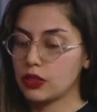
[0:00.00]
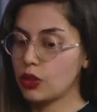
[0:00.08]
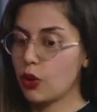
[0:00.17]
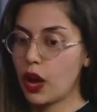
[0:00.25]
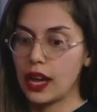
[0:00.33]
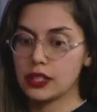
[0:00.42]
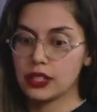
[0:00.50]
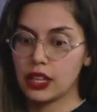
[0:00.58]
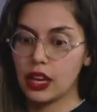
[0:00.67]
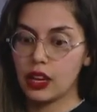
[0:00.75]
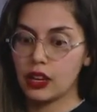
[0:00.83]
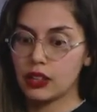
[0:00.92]

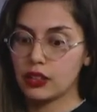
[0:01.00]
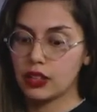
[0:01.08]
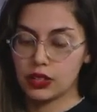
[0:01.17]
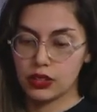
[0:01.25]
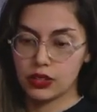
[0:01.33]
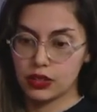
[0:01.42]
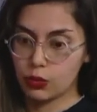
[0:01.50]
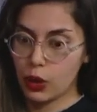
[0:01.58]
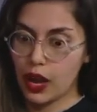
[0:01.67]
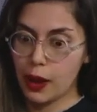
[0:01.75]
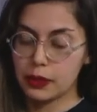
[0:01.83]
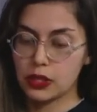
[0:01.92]
asking, this is what
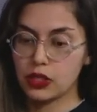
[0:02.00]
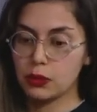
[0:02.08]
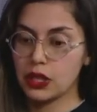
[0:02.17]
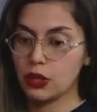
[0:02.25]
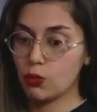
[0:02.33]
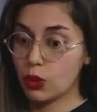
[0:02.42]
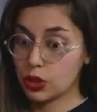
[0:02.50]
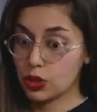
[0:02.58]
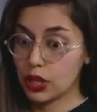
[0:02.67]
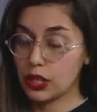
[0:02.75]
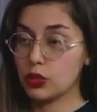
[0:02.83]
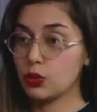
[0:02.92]
happened to me, what
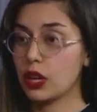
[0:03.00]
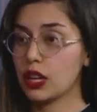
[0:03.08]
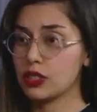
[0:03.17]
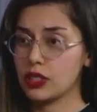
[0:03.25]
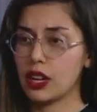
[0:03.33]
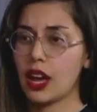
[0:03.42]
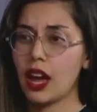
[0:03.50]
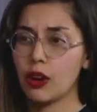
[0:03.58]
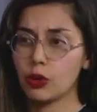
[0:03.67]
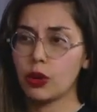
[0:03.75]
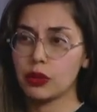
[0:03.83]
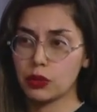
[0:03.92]
should I do next, and how
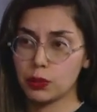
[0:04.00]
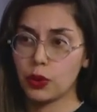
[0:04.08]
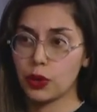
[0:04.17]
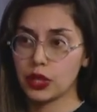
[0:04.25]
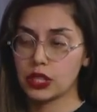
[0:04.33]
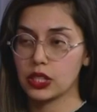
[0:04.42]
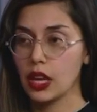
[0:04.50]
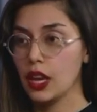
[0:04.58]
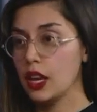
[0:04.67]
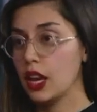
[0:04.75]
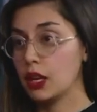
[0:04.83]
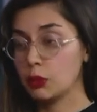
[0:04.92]
do I report it?
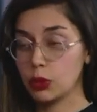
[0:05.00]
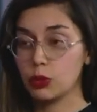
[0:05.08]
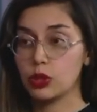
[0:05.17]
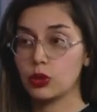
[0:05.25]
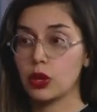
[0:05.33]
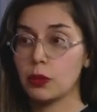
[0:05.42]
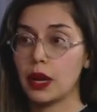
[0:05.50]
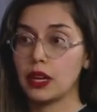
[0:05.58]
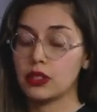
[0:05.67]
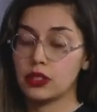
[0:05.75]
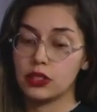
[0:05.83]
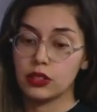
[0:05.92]
And we would do our
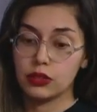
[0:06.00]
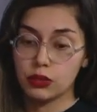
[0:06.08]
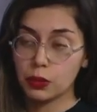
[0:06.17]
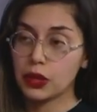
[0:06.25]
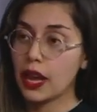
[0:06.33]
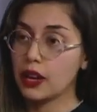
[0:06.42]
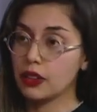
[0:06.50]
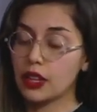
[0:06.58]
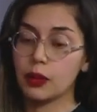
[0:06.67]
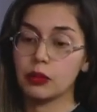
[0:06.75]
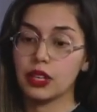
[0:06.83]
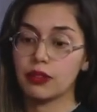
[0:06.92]
best to reply to
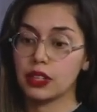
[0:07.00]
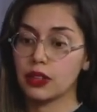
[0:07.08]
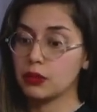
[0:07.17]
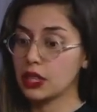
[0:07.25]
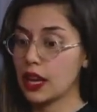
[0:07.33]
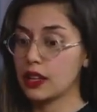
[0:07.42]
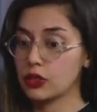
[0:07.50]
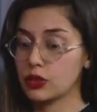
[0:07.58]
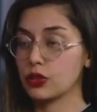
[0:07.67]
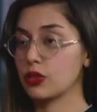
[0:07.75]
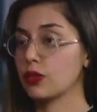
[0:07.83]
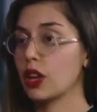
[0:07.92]
them, giving them the
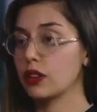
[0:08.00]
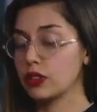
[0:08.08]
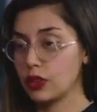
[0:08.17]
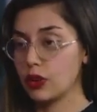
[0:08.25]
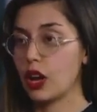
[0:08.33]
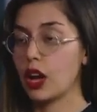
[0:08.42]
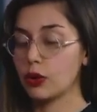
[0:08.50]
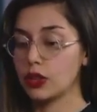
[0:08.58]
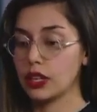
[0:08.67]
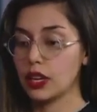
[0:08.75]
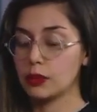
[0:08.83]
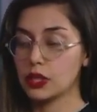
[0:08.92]
answers of, how
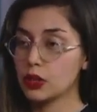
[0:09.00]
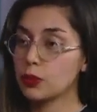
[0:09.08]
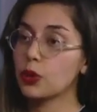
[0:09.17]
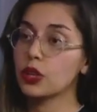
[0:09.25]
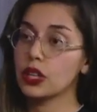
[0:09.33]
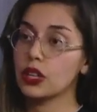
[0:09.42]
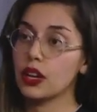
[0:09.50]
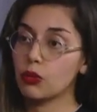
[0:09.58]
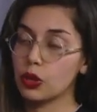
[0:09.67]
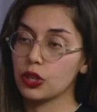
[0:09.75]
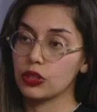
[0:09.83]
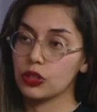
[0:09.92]
they can be supported and
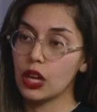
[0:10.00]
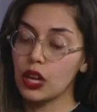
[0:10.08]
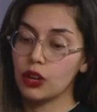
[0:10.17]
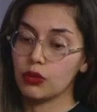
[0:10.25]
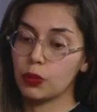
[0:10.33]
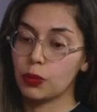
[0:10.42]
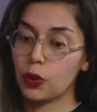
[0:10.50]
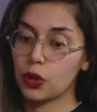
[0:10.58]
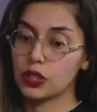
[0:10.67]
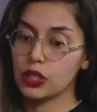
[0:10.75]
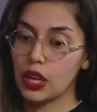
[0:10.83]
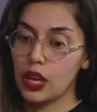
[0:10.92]
where to
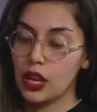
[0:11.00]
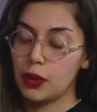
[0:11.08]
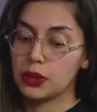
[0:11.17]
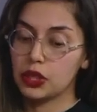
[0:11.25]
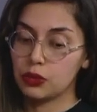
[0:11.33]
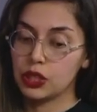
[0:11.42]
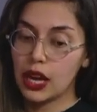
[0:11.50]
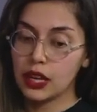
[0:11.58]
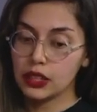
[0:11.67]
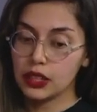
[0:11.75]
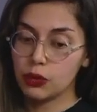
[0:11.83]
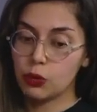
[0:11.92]
report. But the
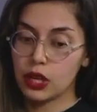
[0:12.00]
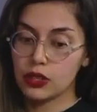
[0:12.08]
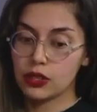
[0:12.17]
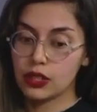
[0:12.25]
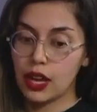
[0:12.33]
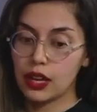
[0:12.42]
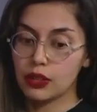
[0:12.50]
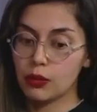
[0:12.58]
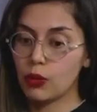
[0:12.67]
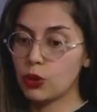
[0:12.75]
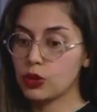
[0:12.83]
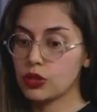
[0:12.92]
reality was that
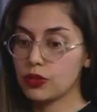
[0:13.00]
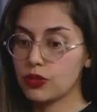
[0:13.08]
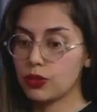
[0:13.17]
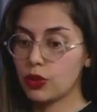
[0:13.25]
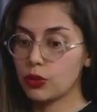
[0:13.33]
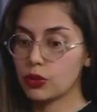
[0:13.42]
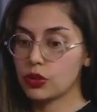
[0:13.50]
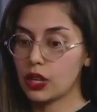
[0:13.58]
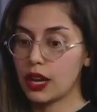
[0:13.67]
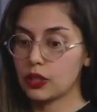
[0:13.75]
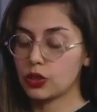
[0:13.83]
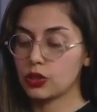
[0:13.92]
most of the folks
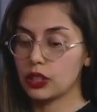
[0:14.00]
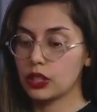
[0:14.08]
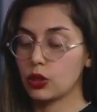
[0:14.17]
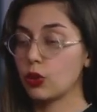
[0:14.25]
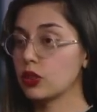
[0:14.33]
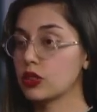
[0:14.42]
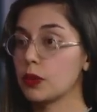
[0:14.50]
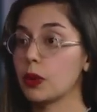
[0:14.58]
actually told us about